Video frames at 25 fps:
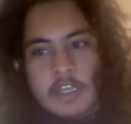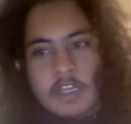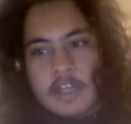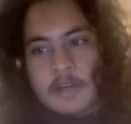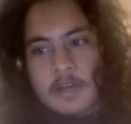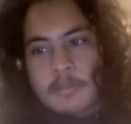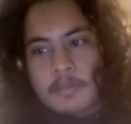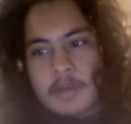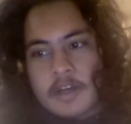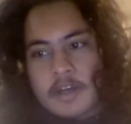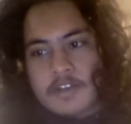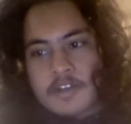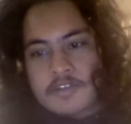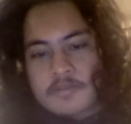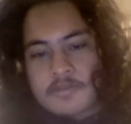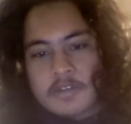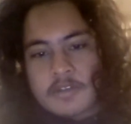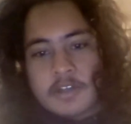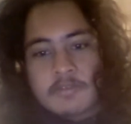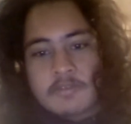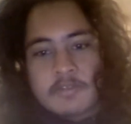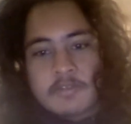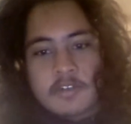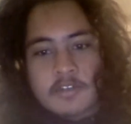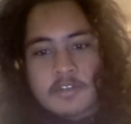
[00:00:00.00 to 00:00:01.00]
Yeah, I might as
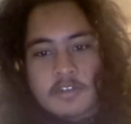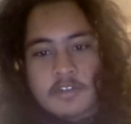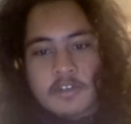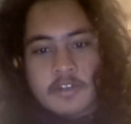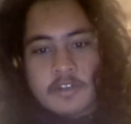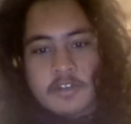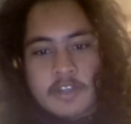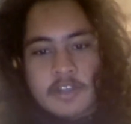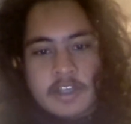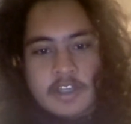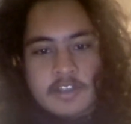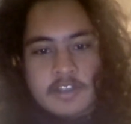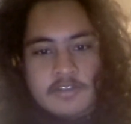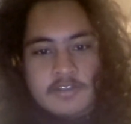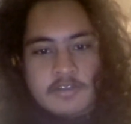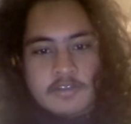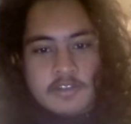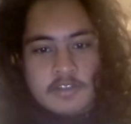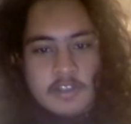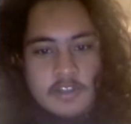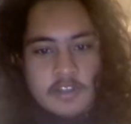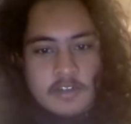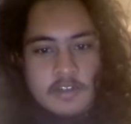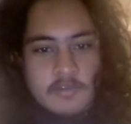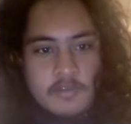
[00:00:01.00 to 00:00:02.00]
well have looked on the answer
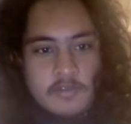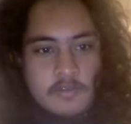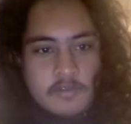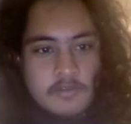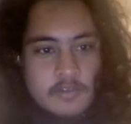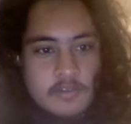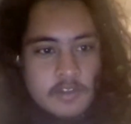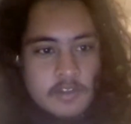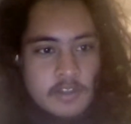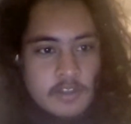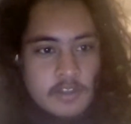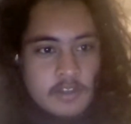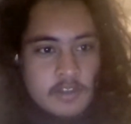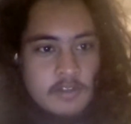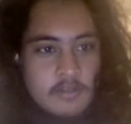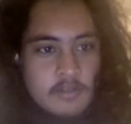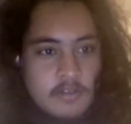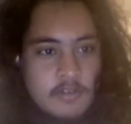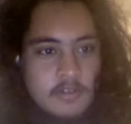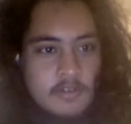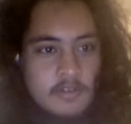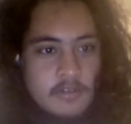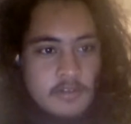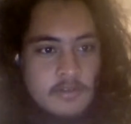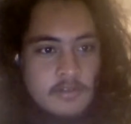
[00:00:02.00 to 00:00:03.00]
that overframed the
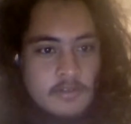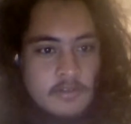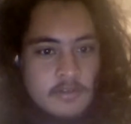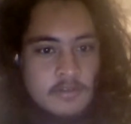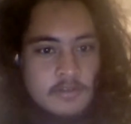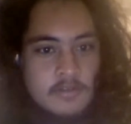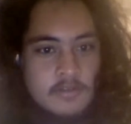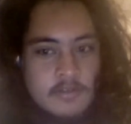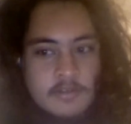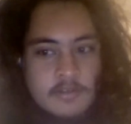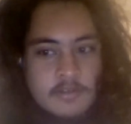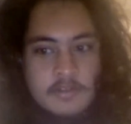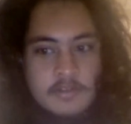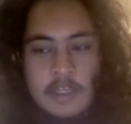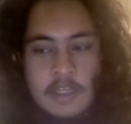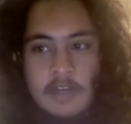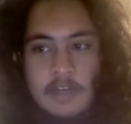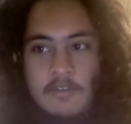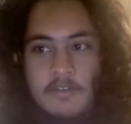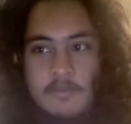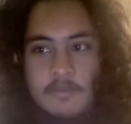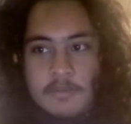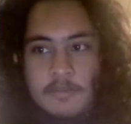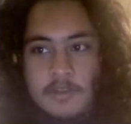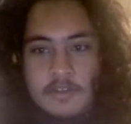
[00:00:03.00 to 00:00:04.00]
door.
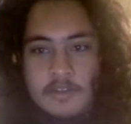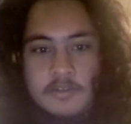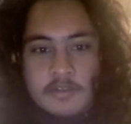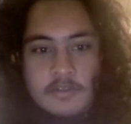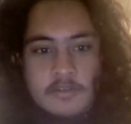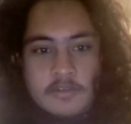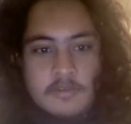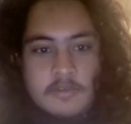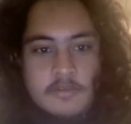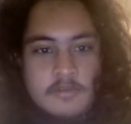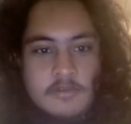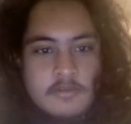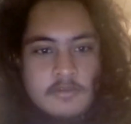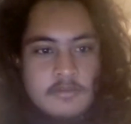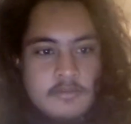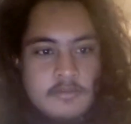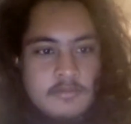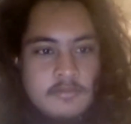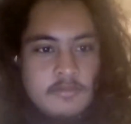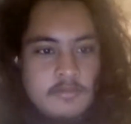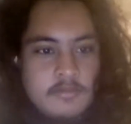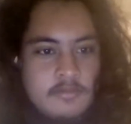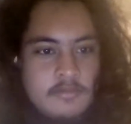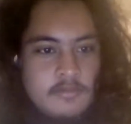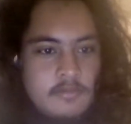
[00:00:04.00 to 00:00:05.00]
Having me do.
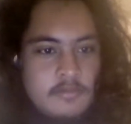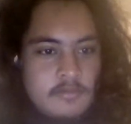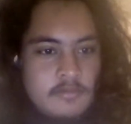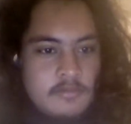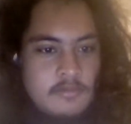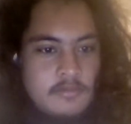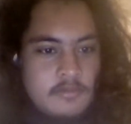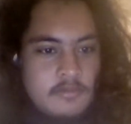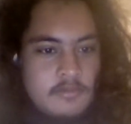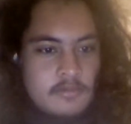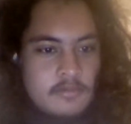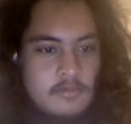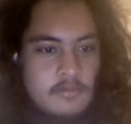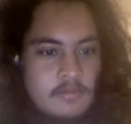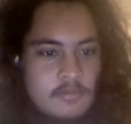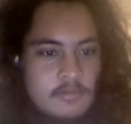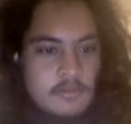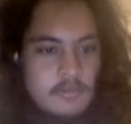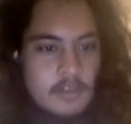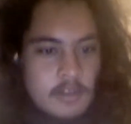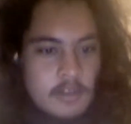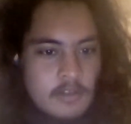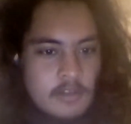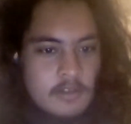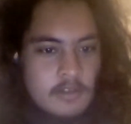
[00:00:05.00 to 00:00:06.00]

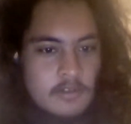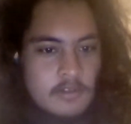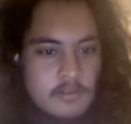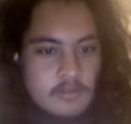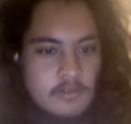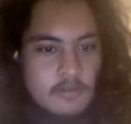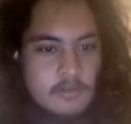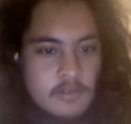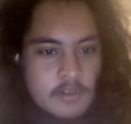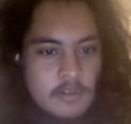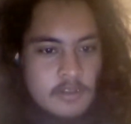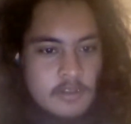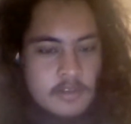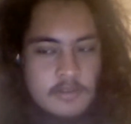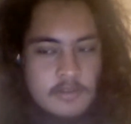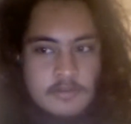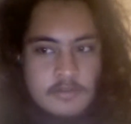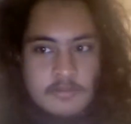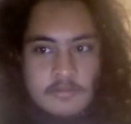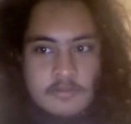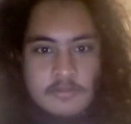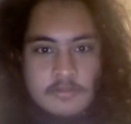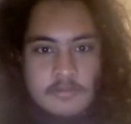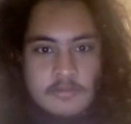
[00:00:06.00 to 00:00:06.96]
How do you do that?